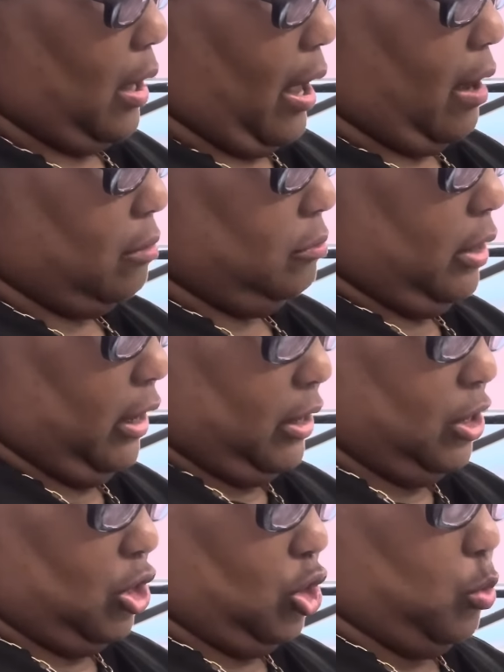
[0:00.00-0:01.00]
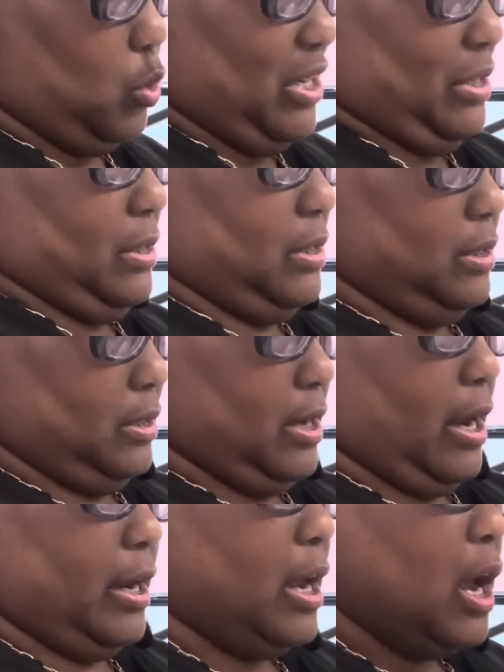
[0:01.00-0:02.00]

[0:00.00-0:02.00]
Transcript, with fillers: I don't need you twisting today.